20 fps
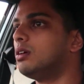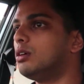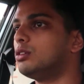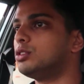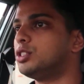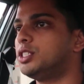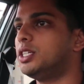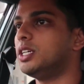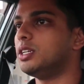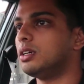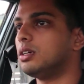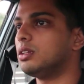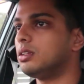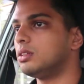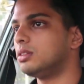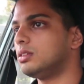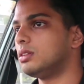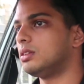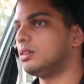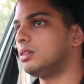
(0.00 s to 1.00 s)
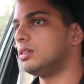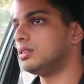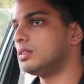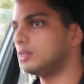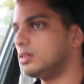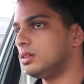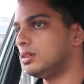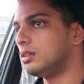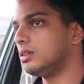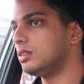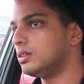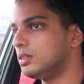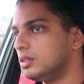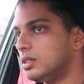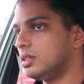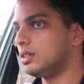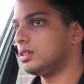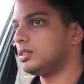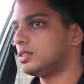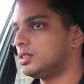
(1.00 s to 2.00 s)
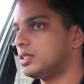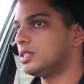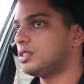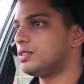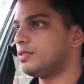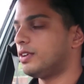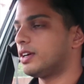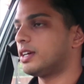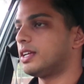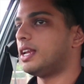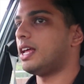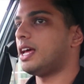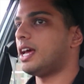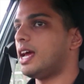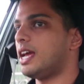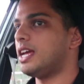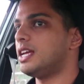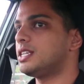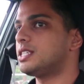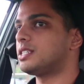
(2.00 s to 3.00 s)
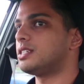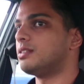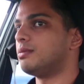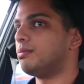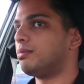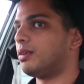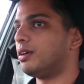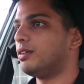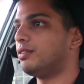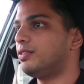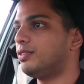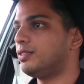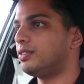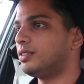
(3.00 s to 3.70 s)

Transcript: Oh shit. Shit's fucking ancient, bro.